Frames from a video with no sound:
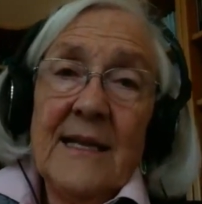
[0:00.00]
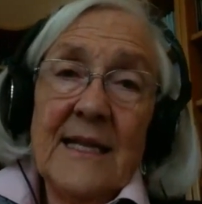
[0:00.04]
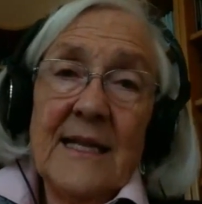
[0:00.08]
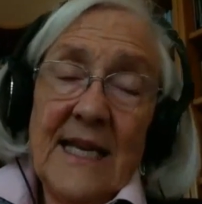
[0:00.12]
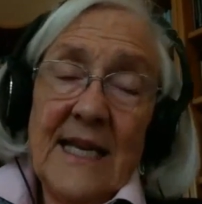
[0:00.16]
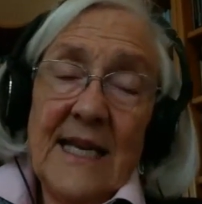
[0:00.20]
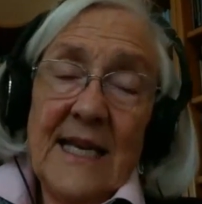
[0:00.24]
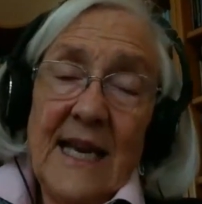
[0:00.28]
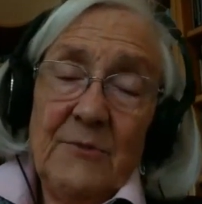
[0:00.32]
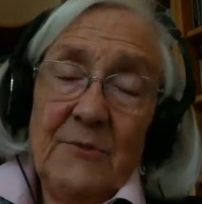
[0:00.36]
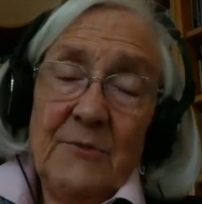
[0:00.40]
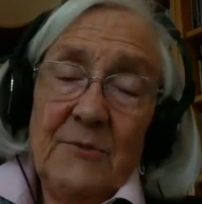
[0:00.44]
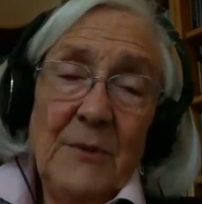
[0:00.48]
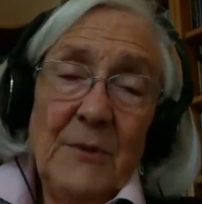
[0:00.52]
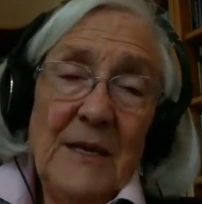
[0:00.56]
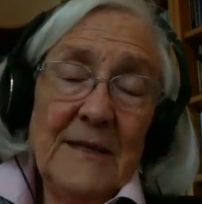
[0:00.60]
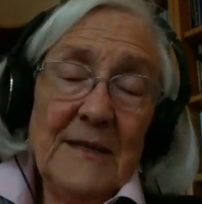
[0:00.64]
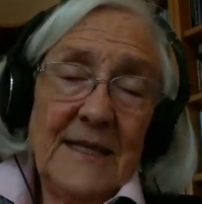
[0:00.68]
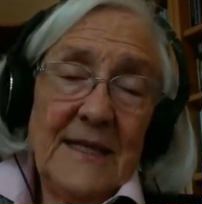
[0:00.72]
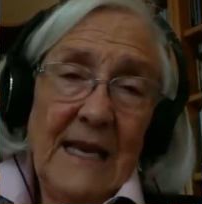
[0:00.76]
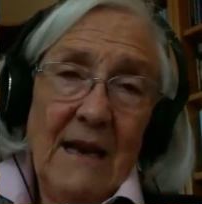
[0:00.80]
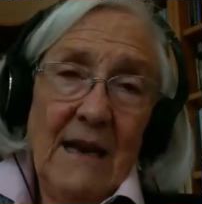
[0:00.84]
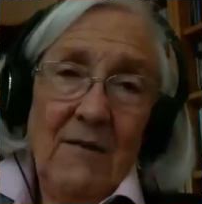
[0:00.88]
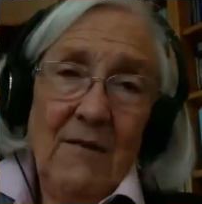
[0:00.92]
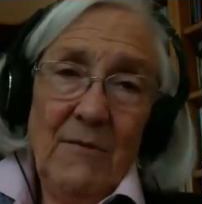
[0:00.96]
The SASB
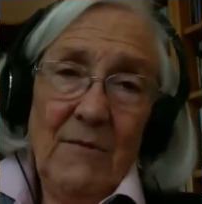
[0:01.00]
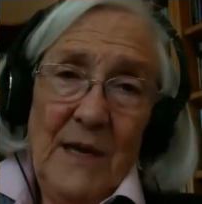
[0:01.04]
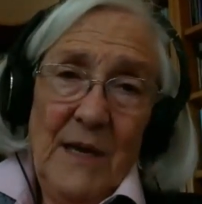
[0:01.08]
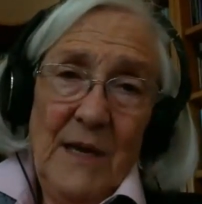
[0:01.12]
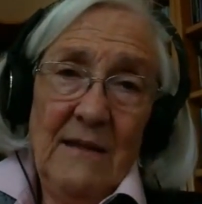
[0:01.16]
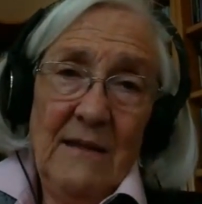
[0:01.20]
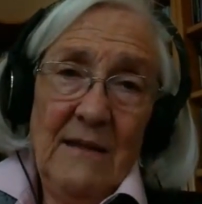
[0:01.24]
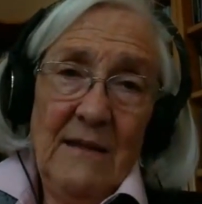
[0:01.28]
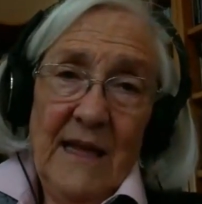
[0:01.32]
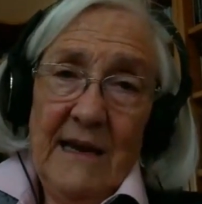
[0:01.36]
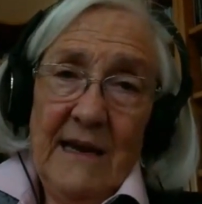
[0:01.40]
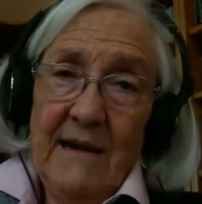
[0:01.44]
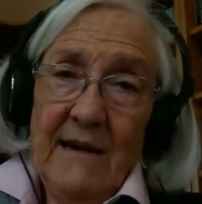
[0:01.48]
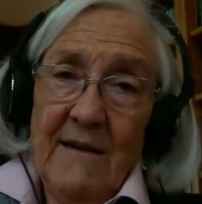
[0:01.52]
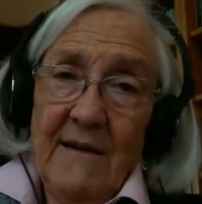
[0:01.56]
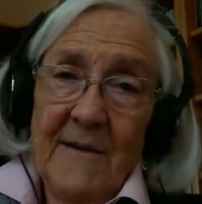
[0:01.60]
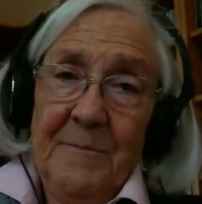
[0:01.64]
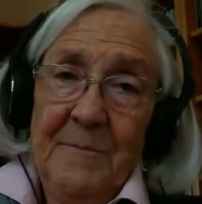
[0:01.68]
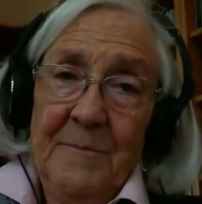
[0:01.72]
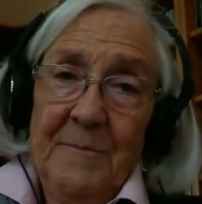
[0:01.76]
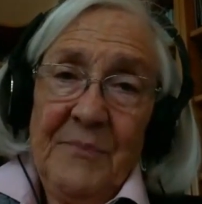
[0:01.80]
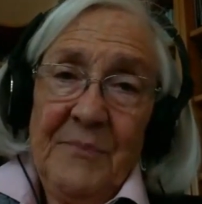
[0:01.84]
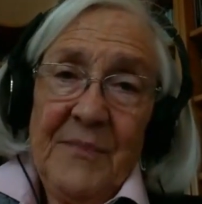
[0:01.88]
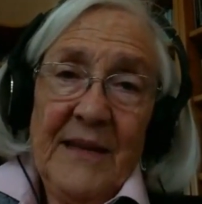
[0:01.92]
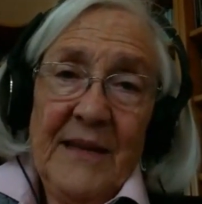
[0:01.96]
has helped me
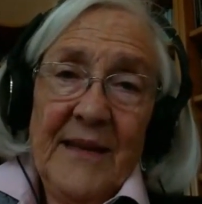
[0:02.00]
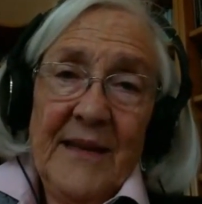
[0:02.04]
there